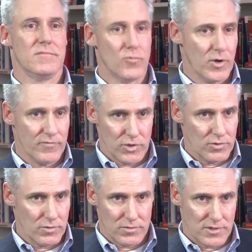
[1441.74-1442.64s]

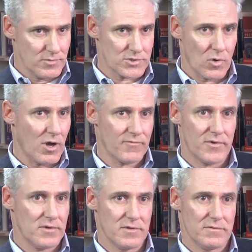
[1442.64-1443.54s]
review, it was
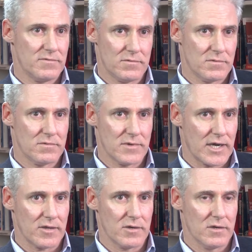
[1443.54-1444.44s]
often a
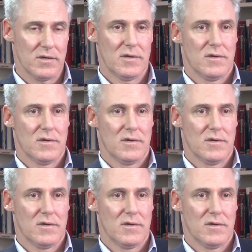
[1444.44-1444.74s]
rather